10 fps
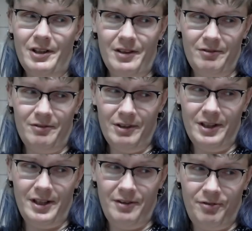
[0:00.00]
I
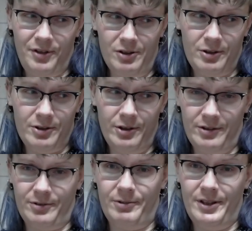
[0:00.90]
feel good, when
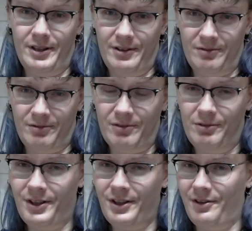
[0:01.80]
I
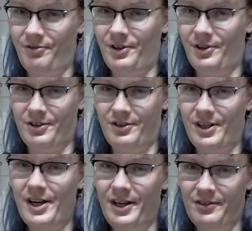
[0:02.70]
feel
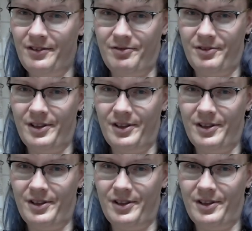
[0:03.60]
creative, and